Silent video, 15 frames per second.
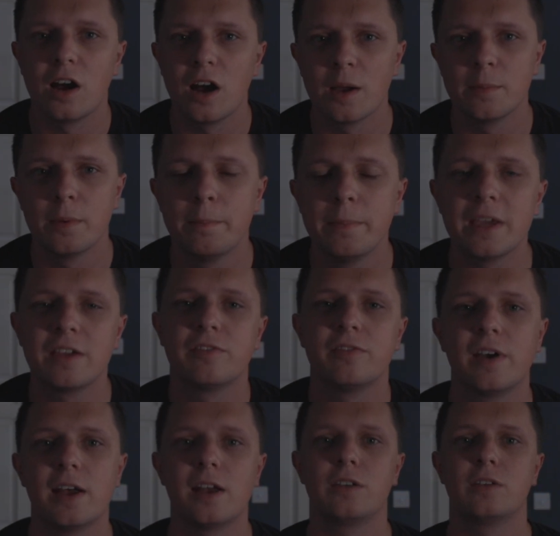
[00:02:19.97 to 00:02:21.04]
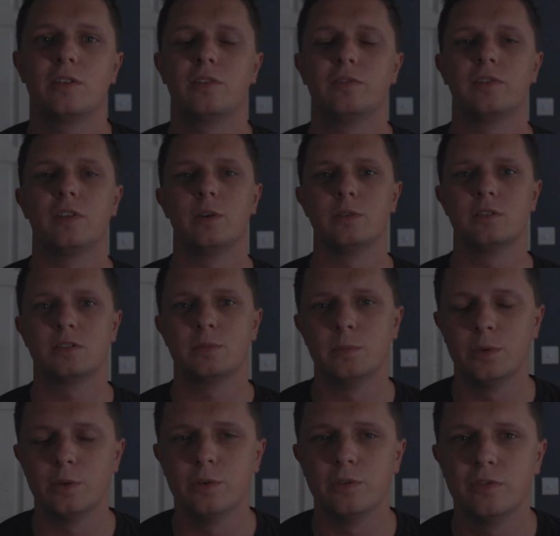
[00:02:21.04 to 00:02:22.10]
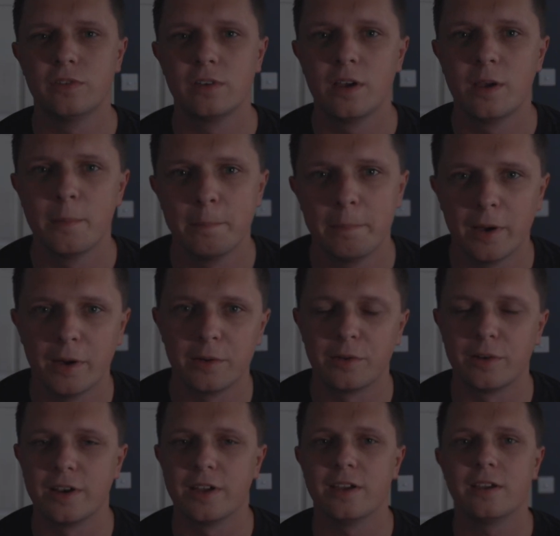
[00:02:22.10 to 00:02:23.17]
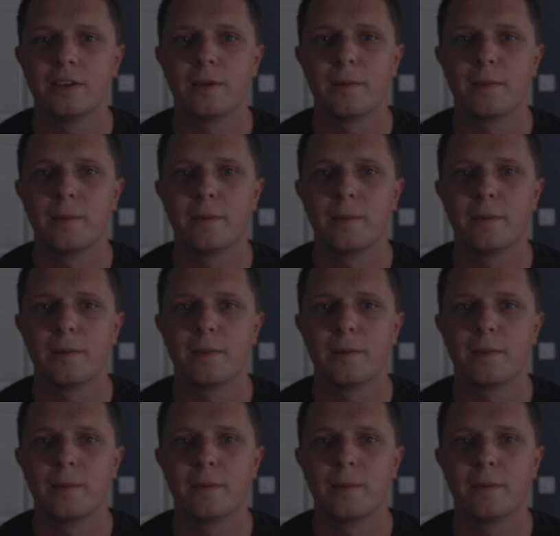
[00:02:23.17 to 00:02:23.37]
I'm a big fan of those smooth, buttery,